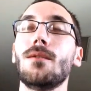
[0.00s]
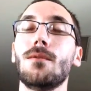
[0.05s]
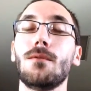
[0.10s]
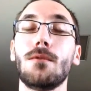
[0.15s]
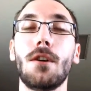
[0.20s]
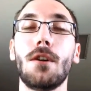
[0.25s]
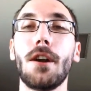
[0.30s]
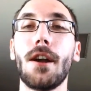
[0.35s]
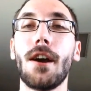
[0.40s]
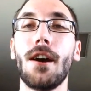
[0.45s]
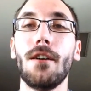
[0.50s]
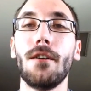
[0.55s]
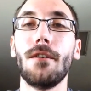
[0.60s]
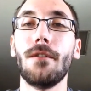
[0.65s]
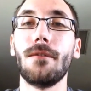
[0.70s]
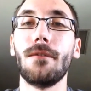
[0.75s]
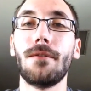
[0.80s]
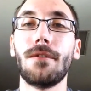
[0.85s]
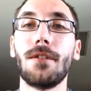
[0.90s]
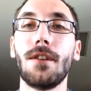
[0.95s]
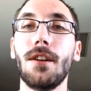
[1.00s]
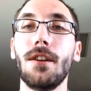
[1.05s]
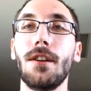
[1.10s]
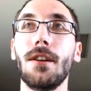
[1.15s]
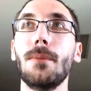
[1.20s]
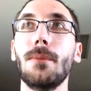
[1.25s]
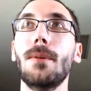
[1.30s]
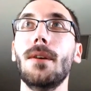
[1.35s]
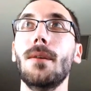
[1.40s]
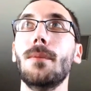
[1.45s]
run out of
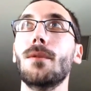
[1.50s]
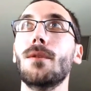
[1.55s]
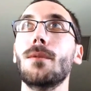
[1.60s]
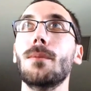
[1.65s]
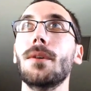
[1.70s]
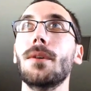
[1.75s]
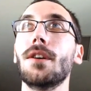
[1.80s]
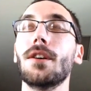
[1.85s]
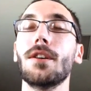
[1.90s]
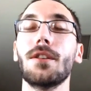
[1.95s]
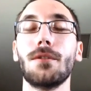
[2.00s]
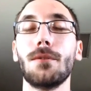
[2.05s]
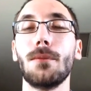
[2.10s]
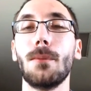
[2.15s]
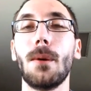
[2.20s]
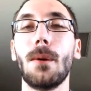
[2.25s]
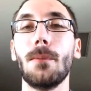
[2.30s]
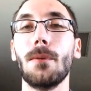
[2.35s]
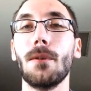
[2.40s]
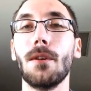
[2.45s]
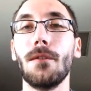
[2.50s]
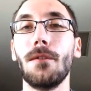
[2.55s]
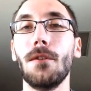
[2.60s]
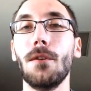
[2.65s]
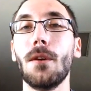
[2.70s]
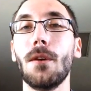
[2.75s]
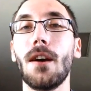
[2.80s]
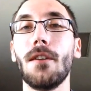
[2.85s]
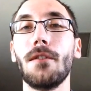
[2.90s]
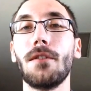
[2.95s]
sending people, because remember, if
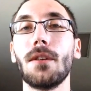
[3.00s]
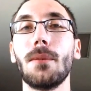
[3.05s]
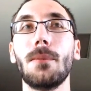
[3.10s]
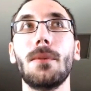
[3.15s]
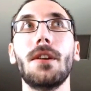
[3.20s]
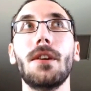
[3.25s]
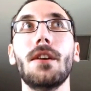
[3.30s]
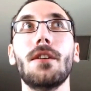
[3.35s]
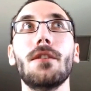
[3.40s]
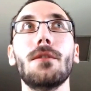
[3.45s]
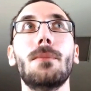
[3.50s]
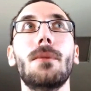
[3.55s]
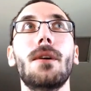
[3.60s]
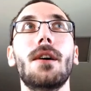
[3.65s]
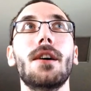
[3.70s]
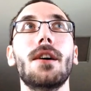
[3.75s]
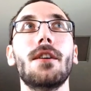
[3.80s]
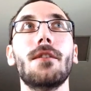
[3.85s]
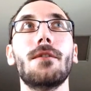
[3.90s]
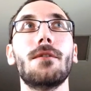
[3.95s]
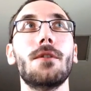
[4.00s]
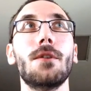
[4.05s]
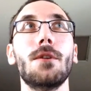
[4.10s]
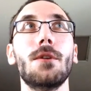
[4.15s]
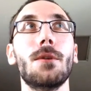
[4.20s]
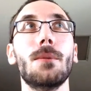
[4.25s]
you have somebody else buying it for you,